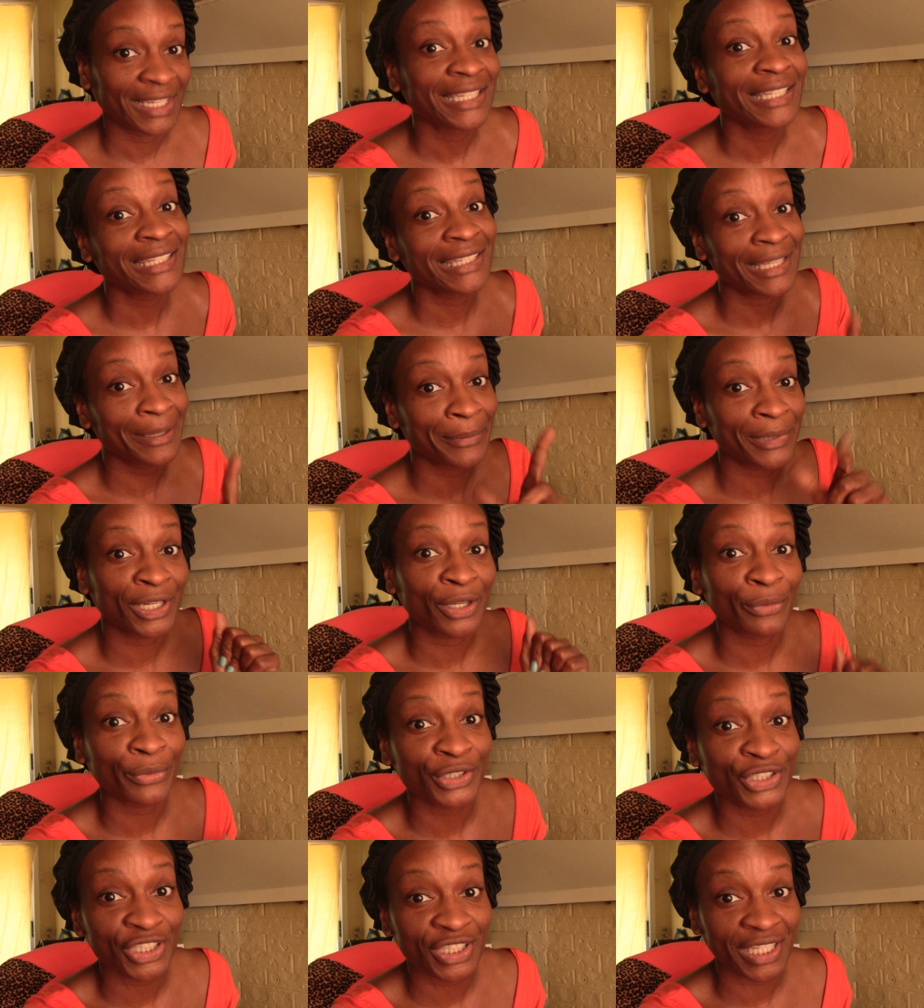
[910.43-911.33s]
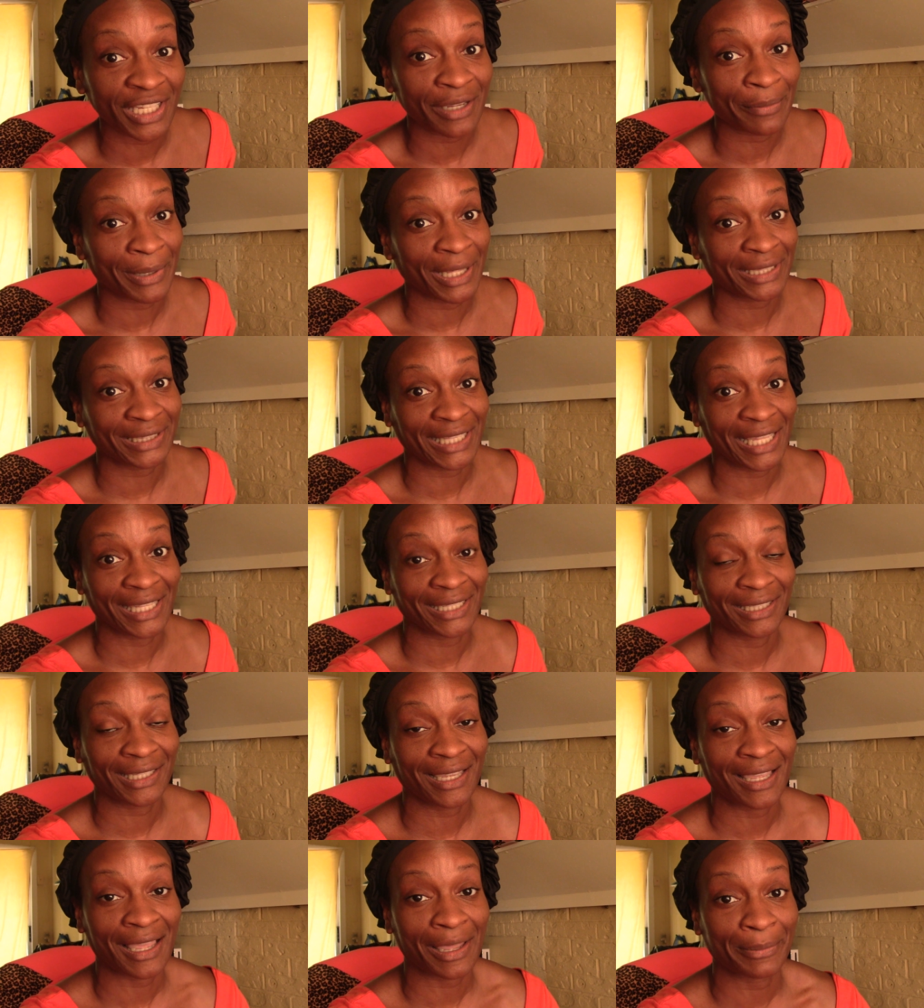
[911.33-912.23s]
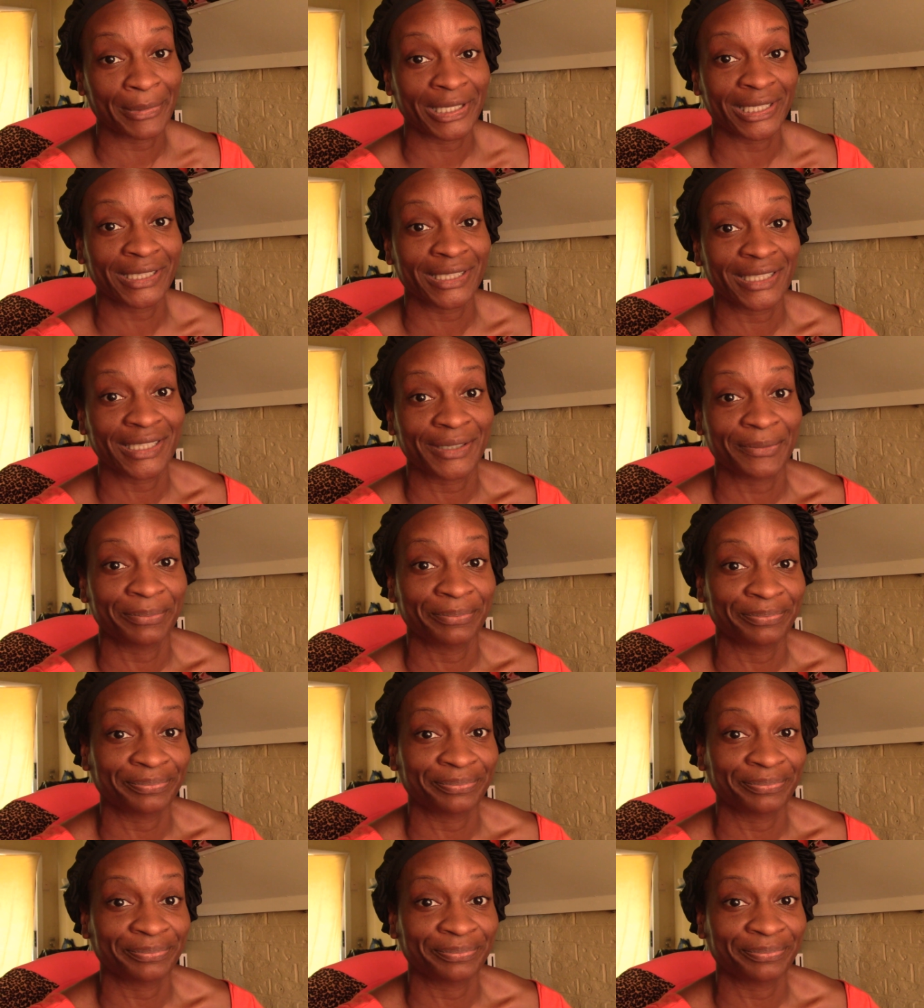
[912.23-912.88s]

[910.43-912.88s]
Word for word: Let me know what you think about that in the comments.